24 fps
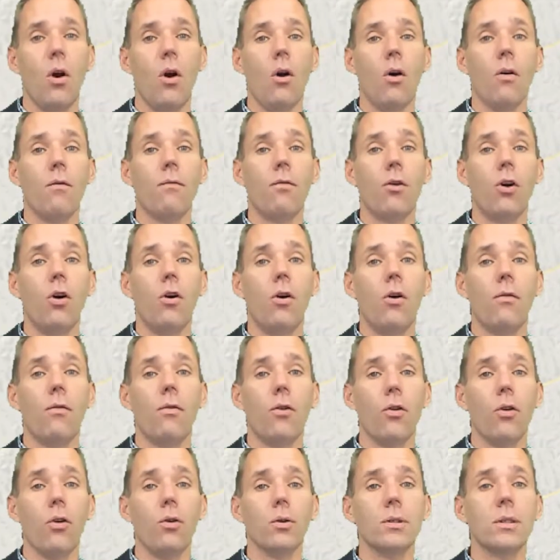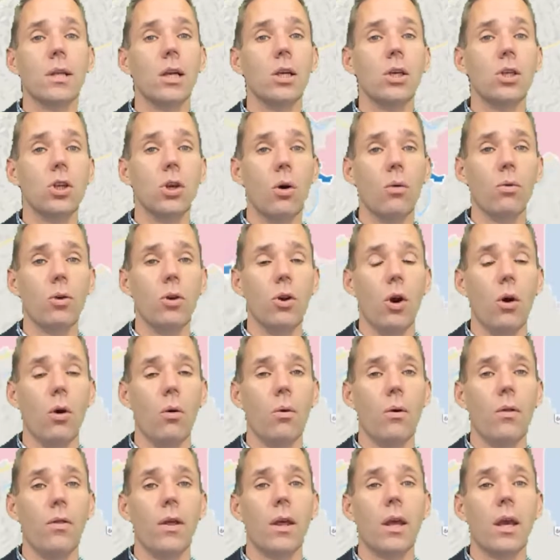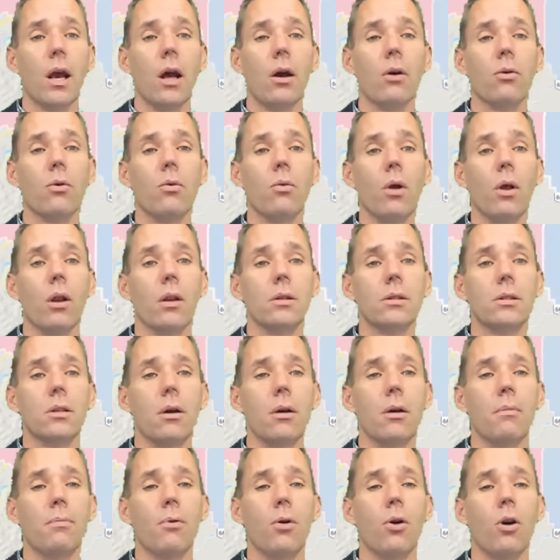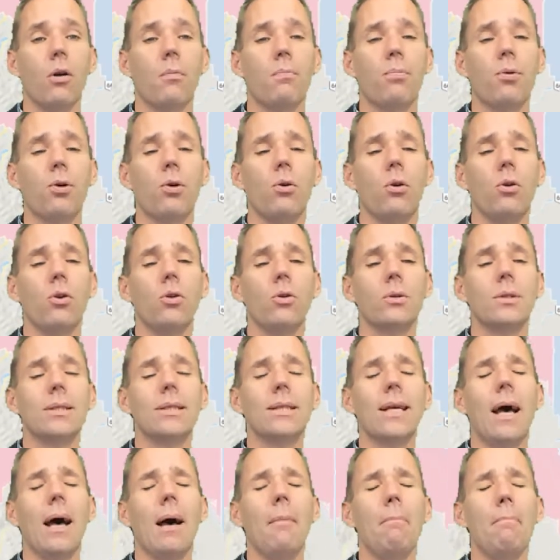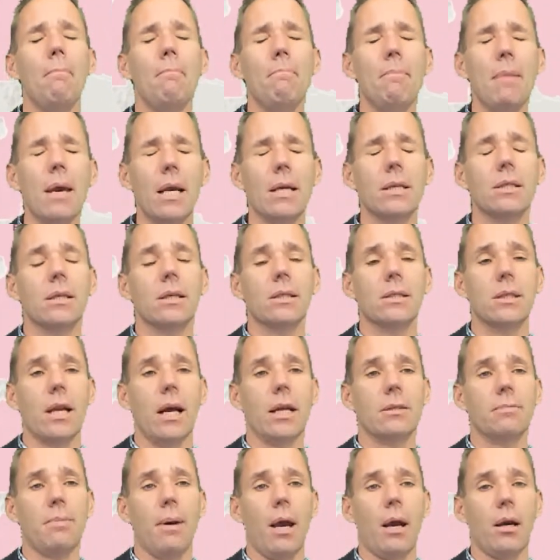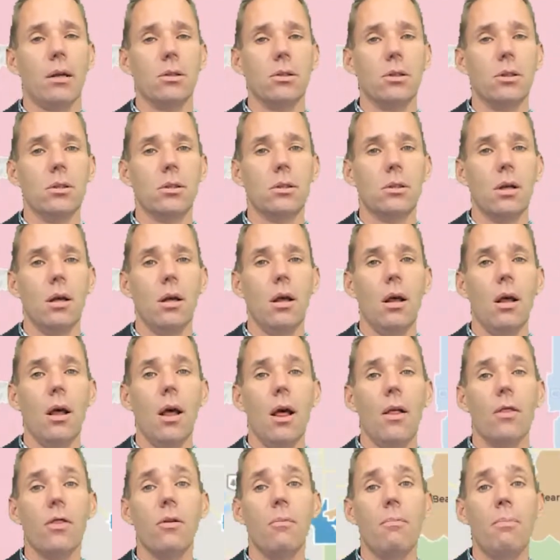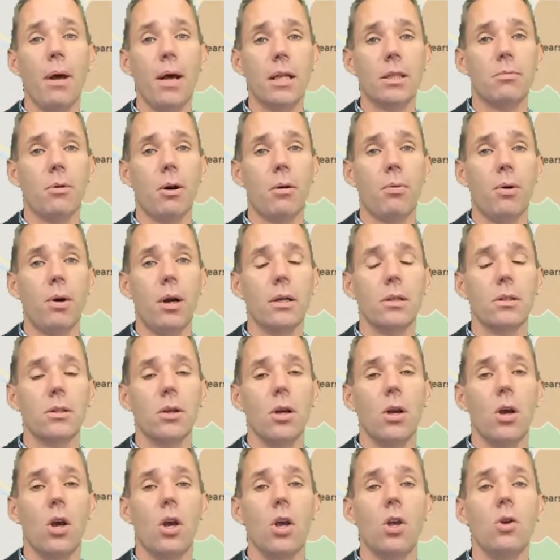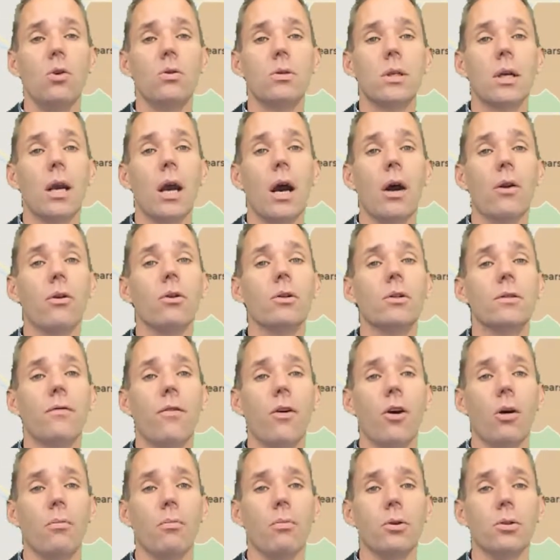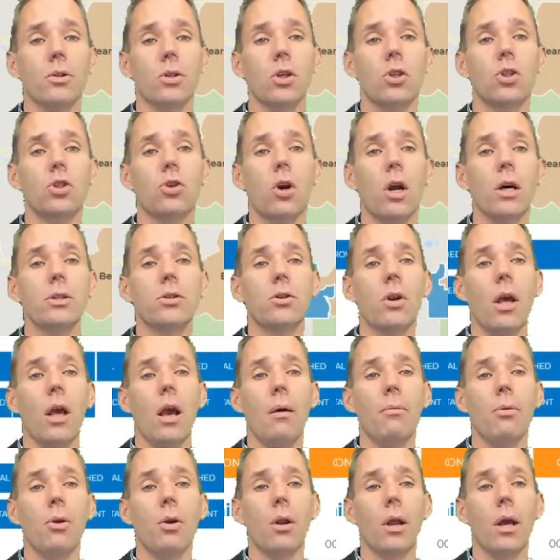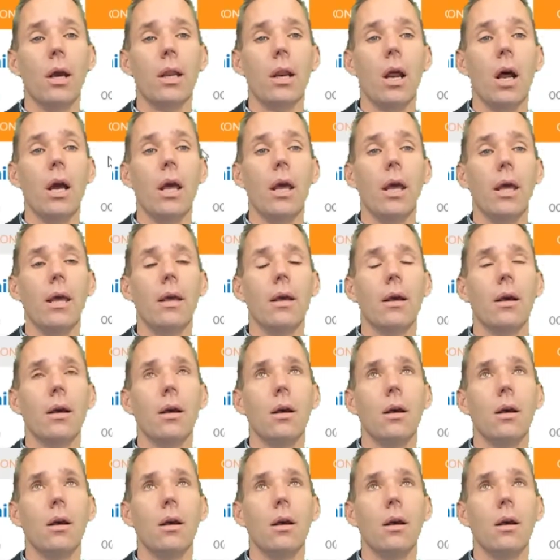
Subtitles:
For those that don't know, the Calgary Real Estate Board produces amazing stats packages. The benchmark price, using hundreds of variables, tries to emulate a